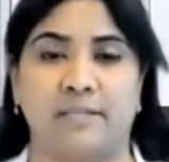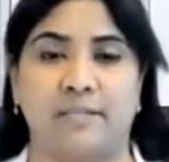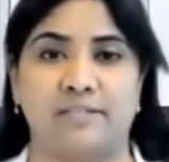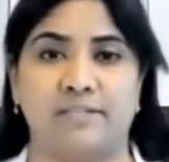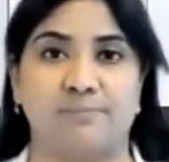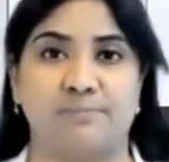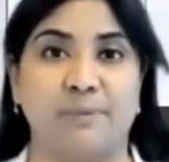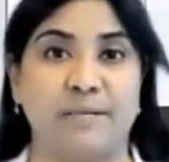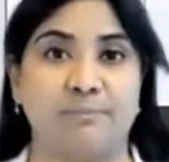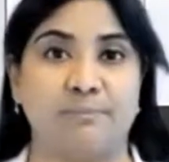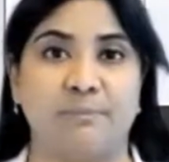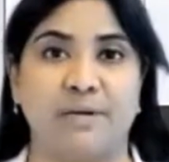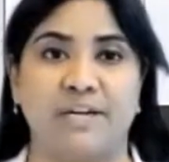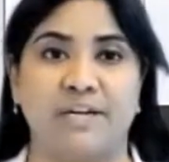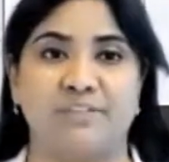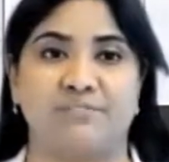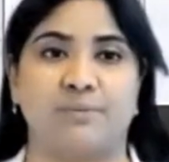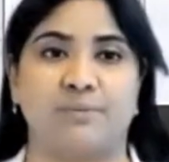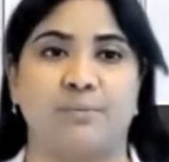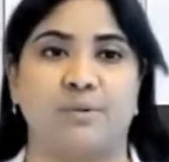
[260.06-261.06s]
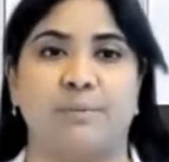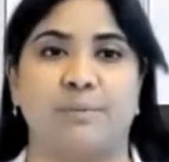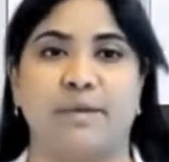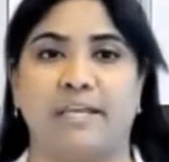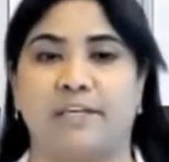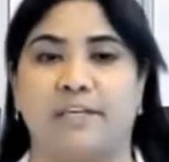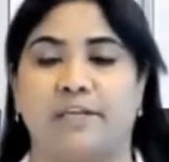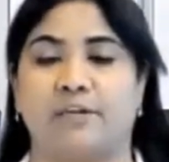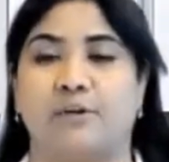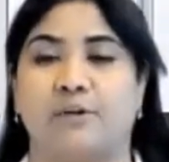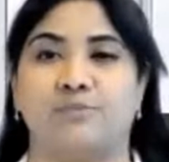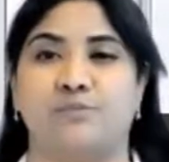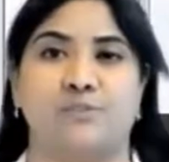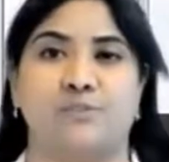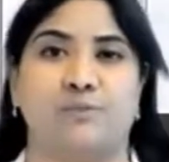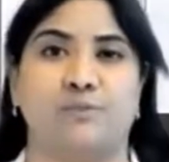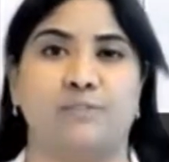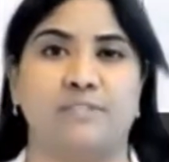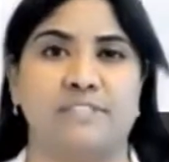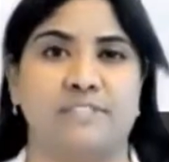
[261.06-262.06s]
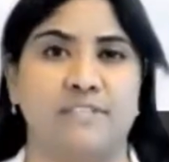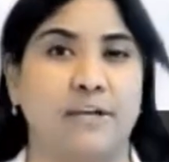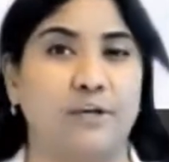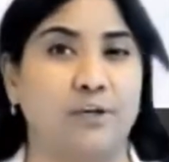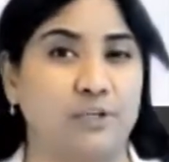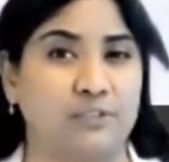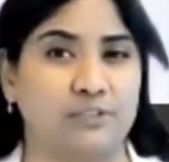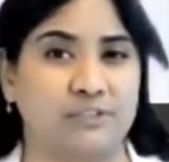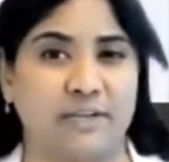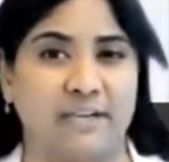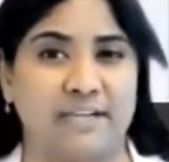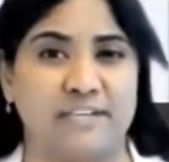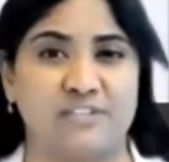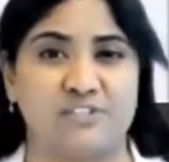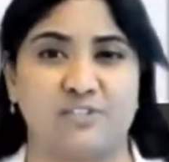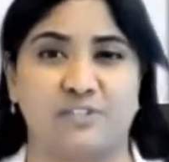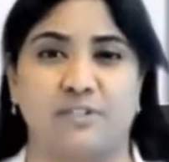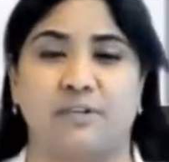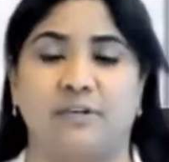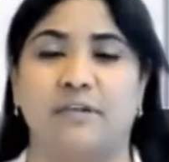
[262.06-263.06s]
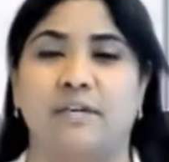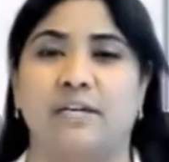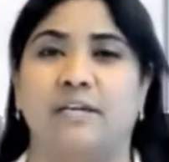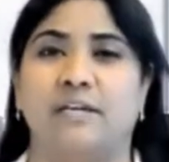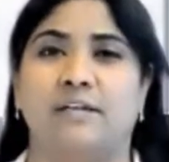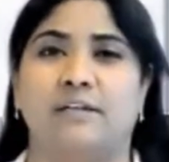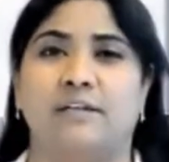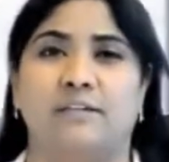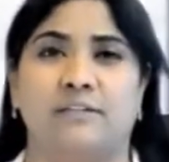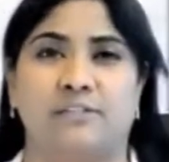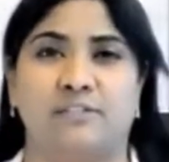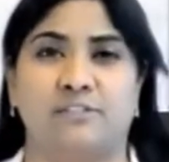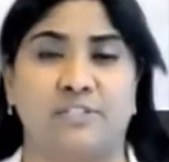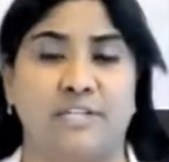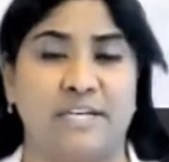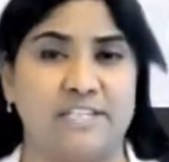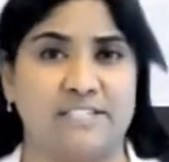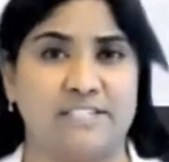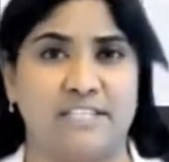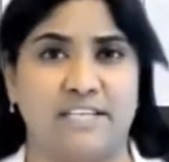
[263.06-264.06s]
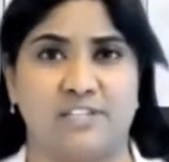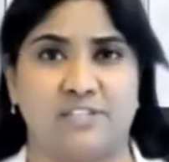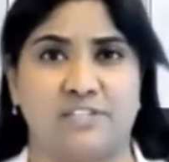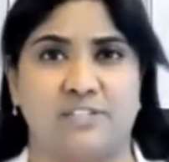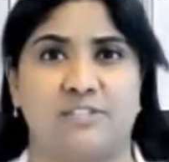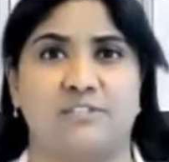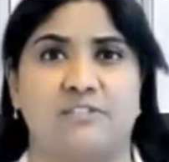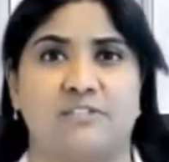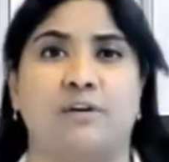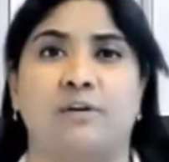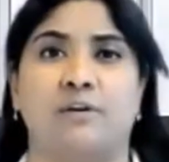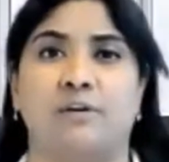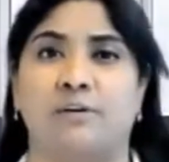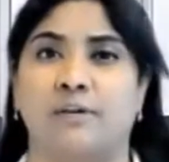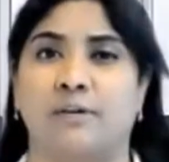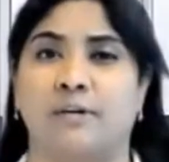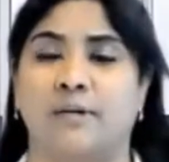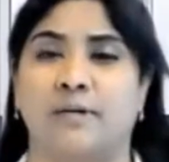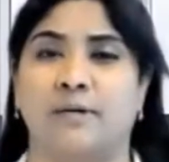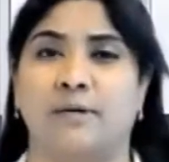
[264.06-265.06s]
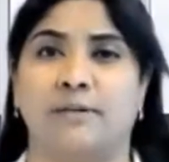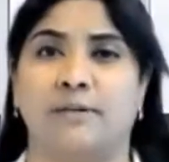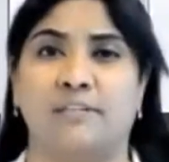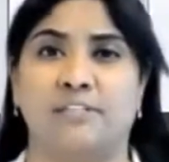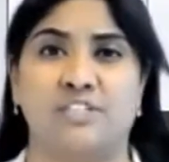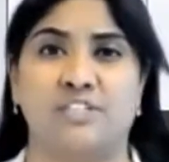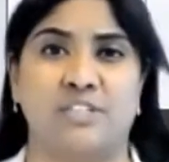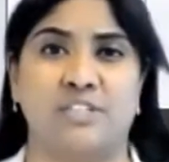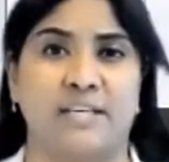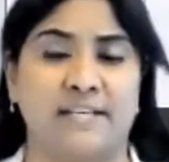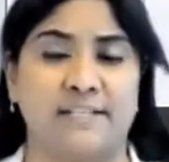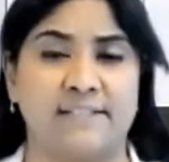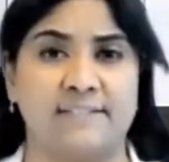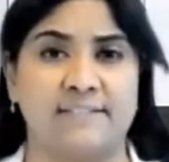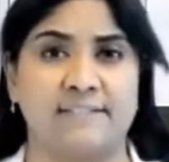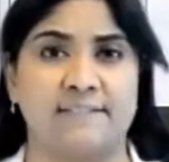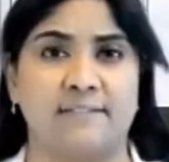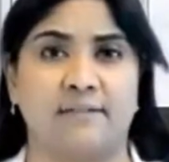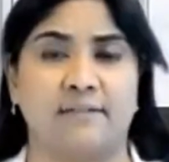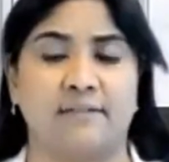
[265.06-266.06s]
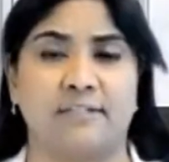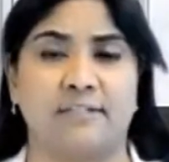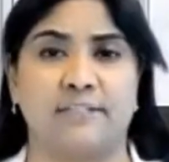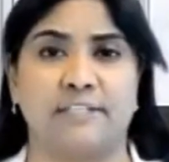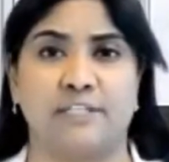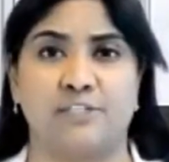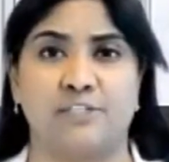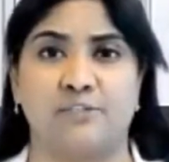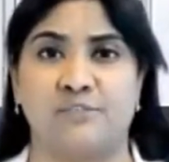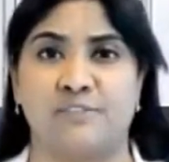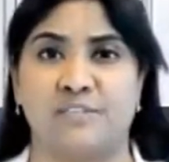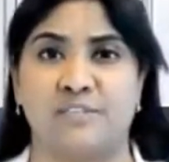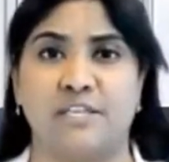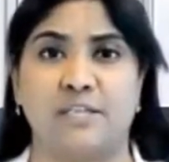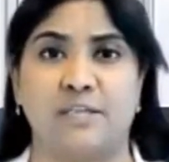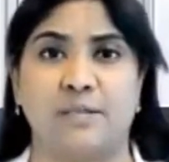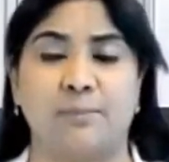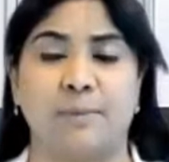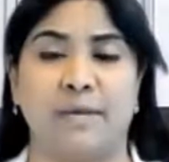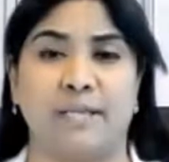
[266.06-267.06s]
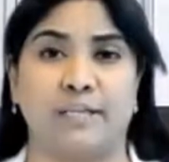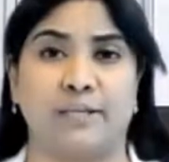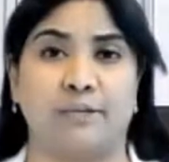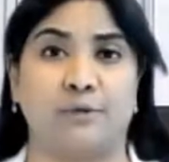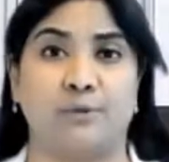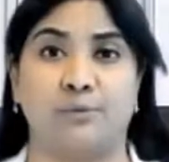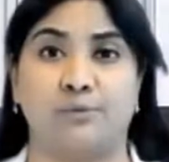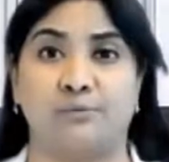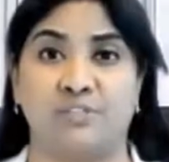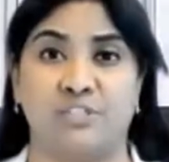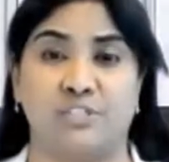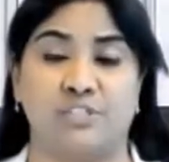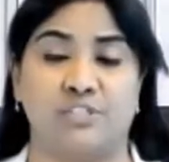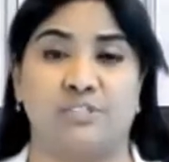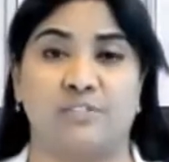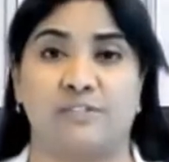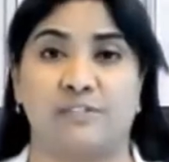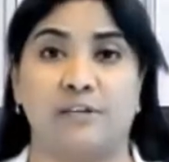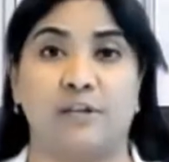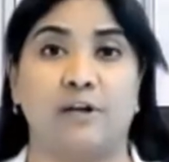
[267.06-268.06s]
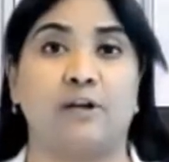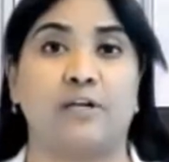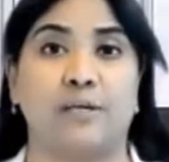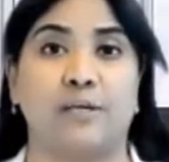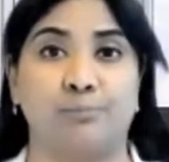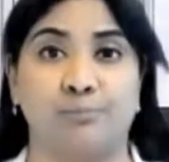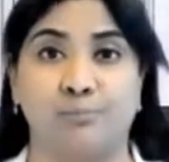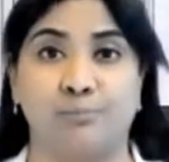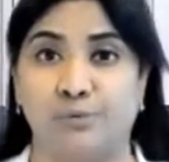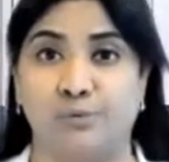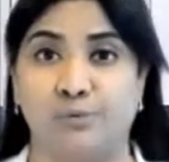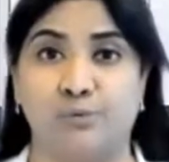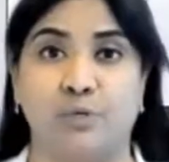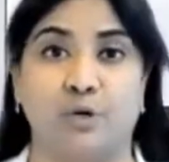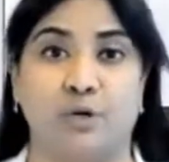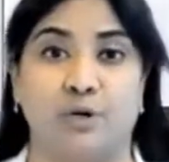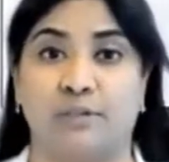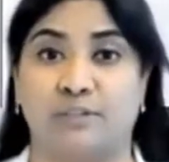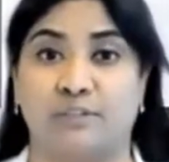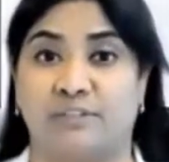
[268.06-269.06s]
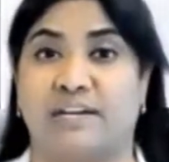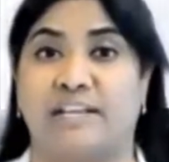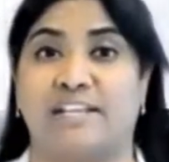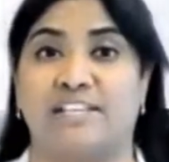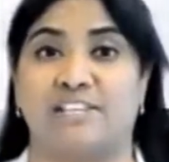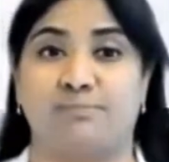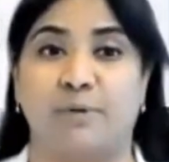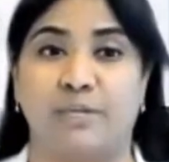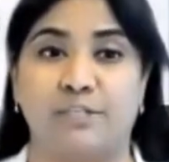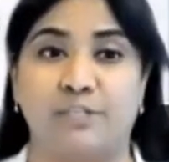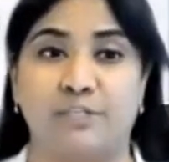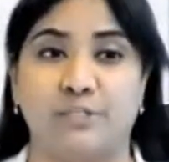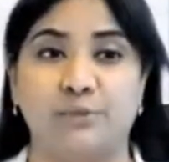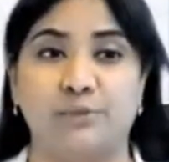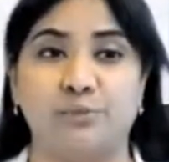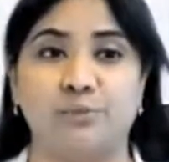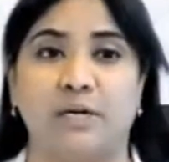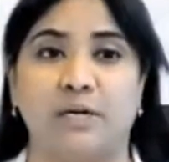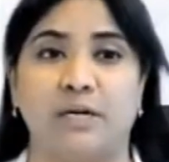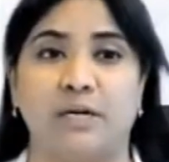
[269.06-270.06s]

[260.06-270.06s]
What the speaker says: spent money from your bank account, so it's unauthorized transactions or checks that you see in your bank account which is not approved or authorized by you,